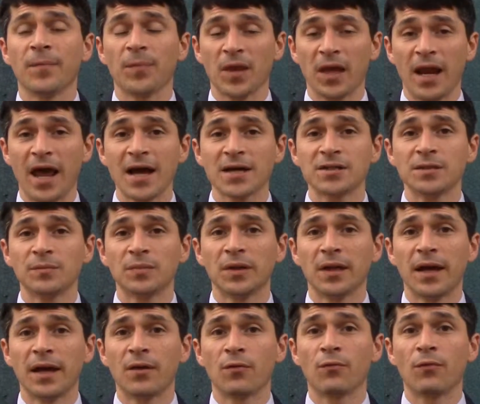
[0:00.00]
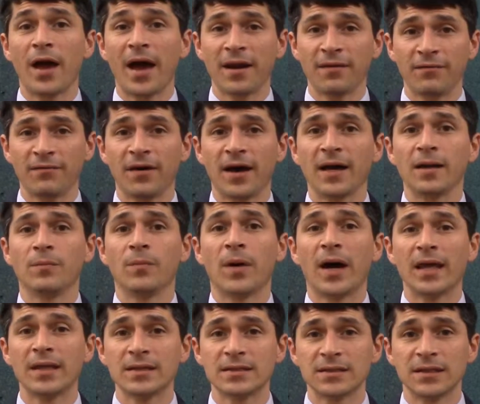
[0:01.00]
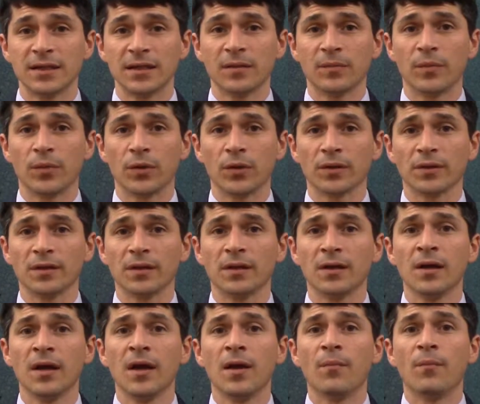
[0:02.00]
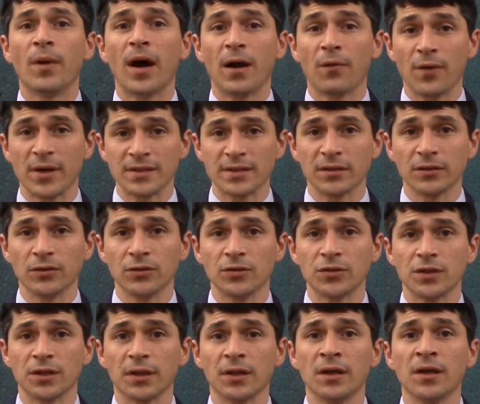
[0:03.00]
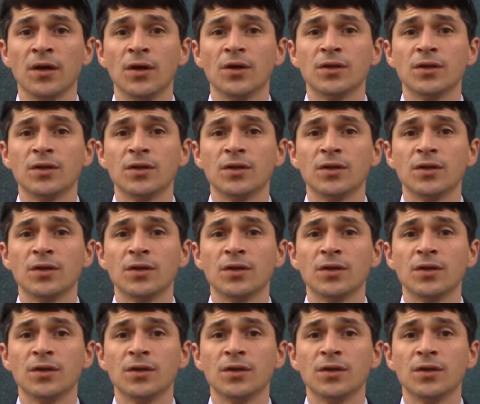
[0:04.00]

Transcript: an action plan ratified by the City of Portland by resolution.